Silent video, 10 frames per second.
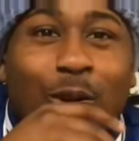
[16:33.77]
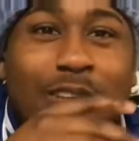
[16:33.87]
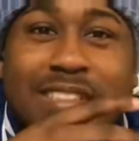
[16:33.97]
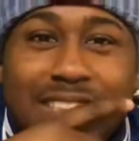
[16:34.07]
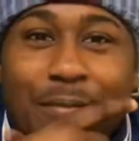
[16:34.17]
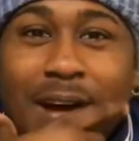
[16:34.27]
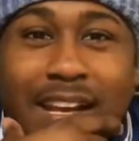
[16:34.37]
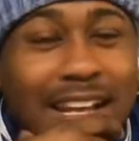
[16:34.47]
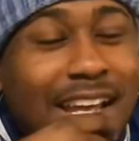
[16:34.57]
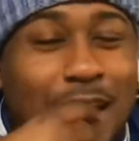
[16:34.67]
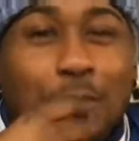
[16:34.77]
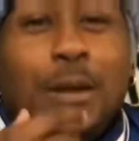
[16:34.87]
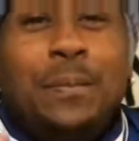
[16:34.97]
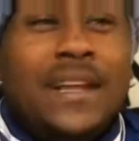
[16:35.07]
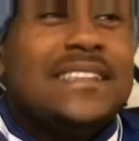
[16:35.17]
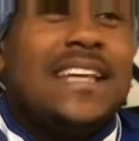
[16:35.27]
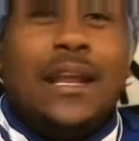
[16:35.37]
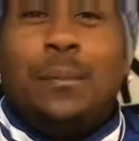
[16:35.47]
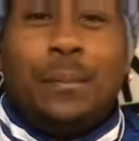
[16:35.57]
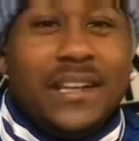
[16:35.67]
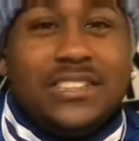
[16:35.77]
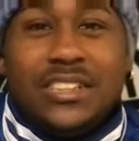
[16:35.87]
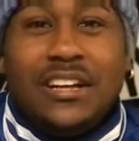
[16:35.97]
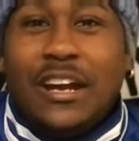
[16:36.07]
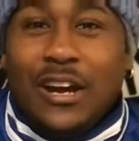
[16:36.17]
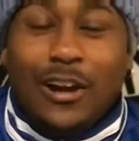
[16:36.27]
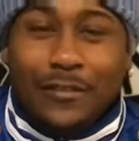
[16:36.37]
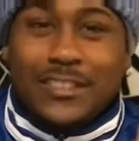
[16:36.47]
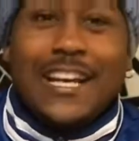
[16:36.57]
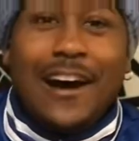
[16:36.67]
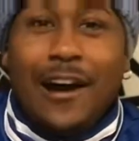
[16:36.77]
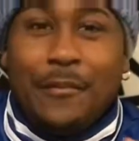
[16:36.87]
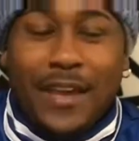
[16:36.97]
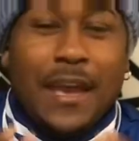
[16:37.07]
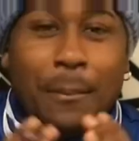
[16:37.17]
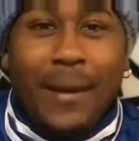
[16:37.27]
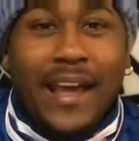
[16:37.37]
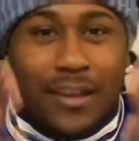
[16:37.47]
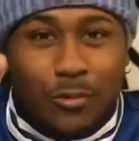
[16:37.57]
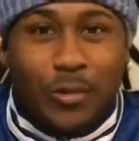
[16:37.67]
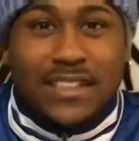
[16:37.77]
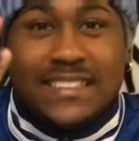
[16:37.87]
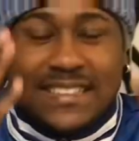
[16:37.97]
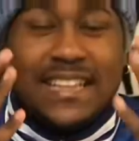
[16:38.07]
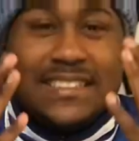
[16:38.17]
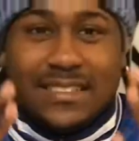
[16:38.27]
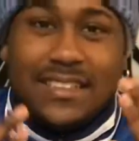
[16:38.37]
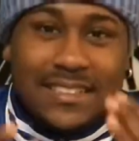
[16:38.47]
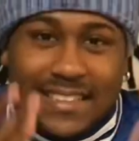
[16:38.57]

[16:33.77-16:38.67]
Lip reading: or somebody, can we please get a picture of Tom and Mike with six